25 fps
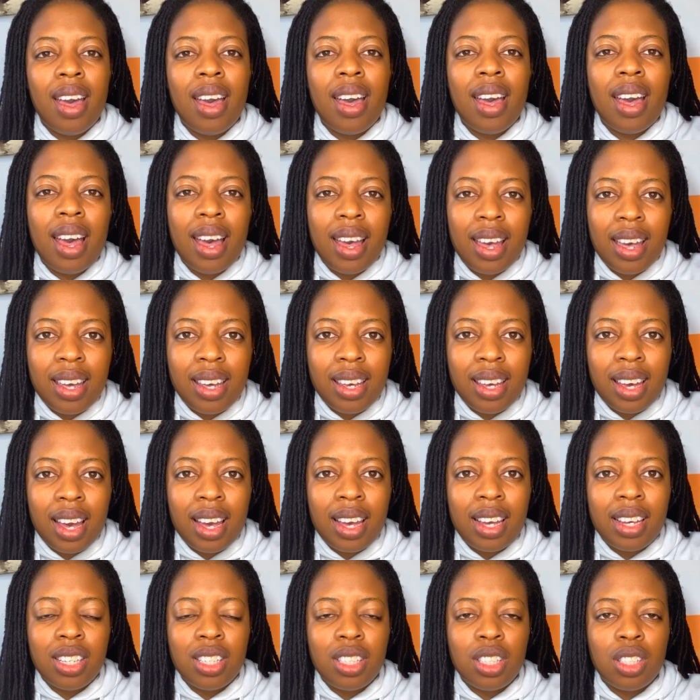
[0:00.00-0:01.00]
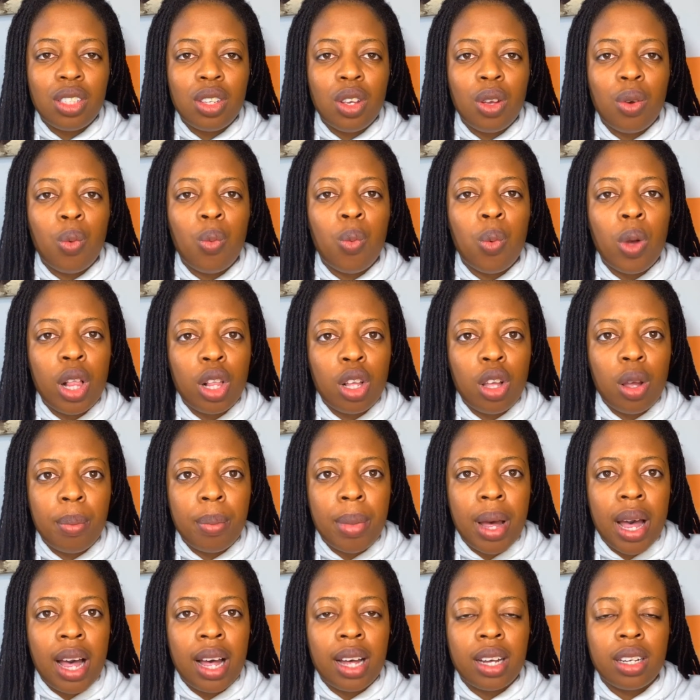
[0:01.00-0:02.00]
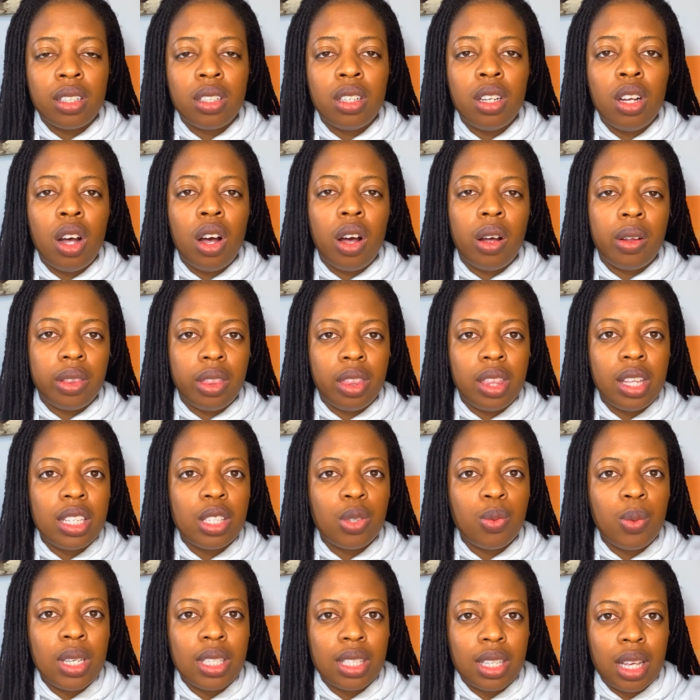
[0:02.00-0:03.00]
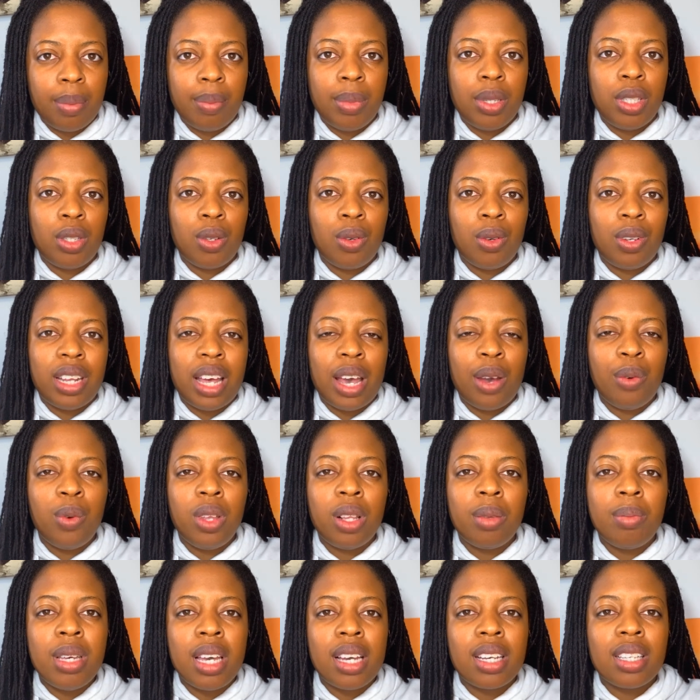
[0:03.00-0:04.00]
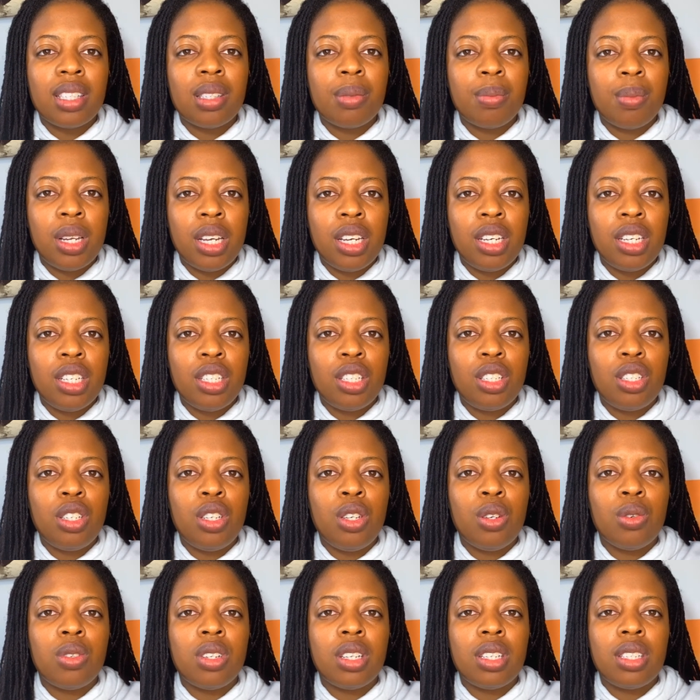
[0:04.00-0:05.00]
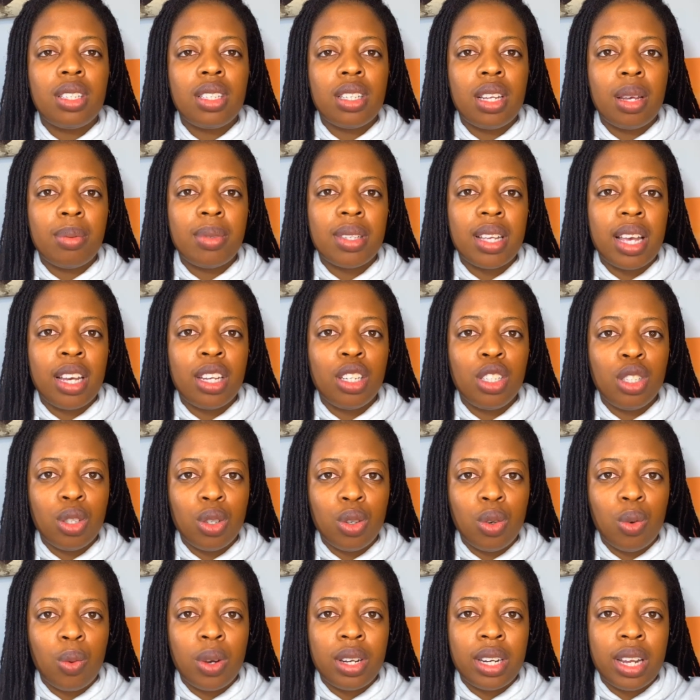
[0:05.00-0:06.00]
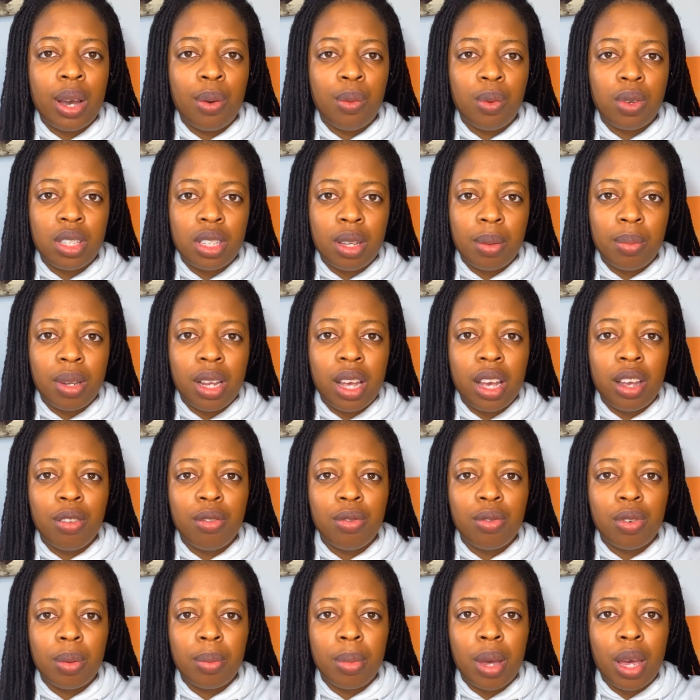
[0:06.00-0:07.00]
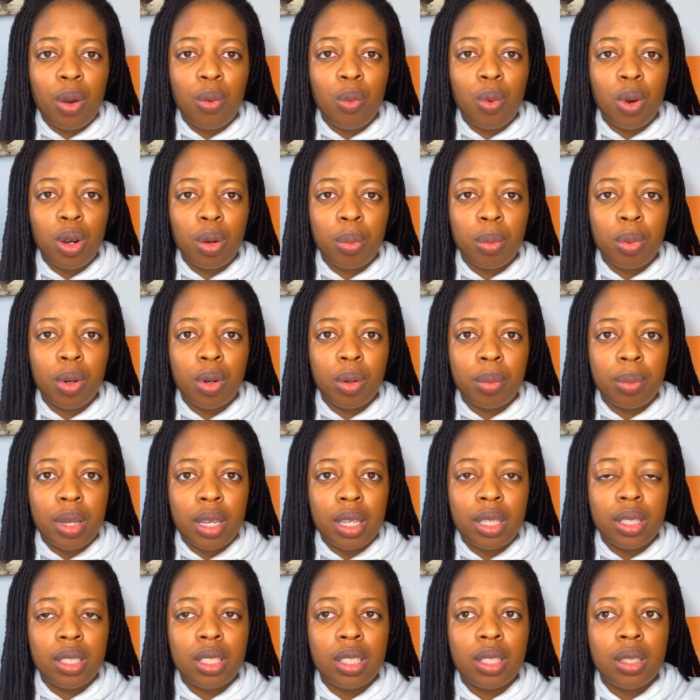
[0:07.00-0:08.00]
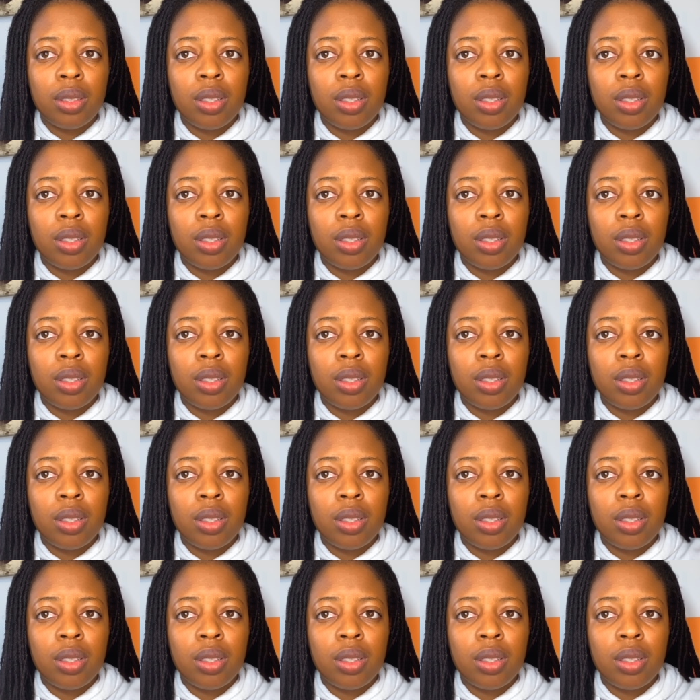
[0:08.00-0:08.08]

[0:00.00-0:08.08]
Hi guys, welcome back. On this week's episode, I will be explaining to you the steps I took when I was applying for my work permit.